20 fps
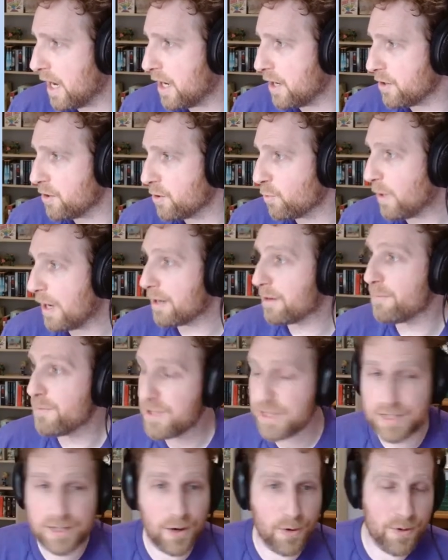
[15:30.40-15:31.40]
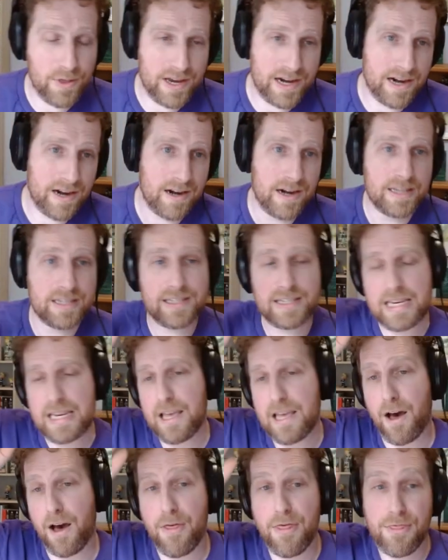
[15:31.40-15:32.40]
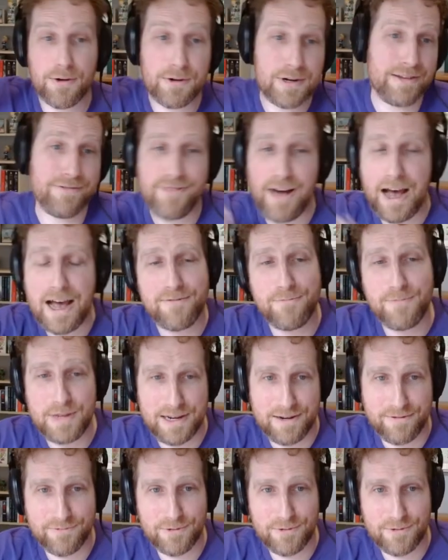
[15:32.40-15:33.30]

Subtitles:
You're welcome to go there, see a 35-minute